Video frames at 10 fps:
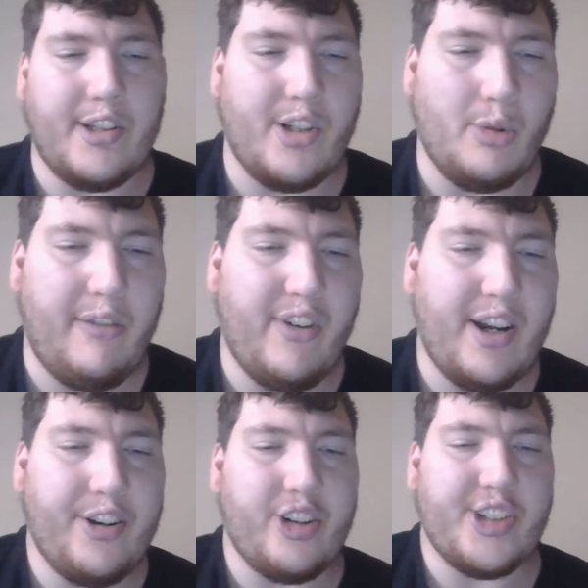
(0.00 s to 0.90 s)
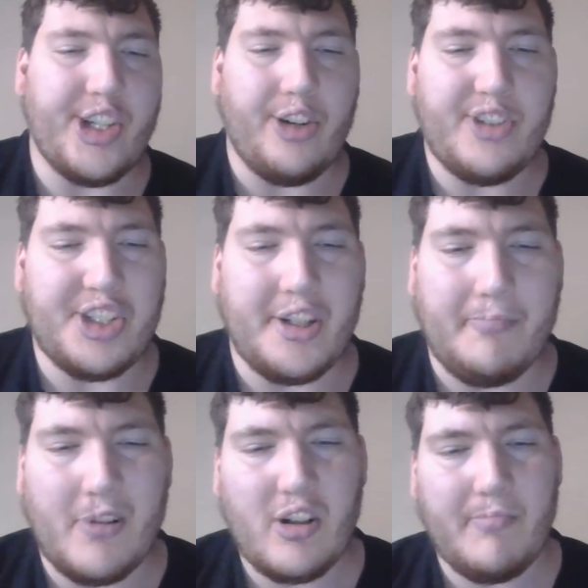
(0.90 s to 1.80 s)
until we find ourselves in an
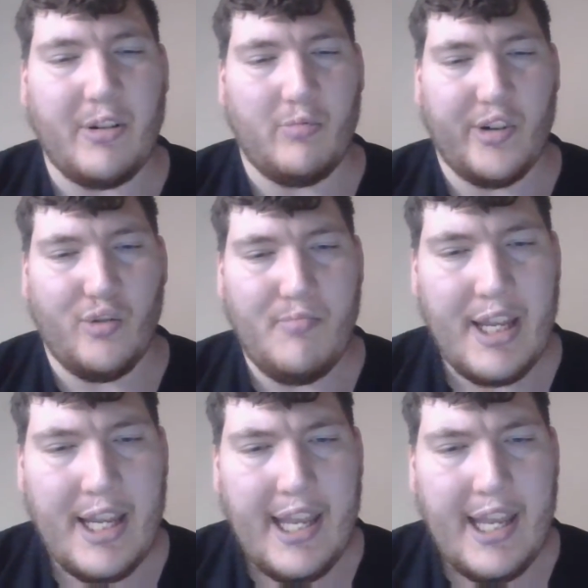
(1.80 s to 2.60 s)
apartment room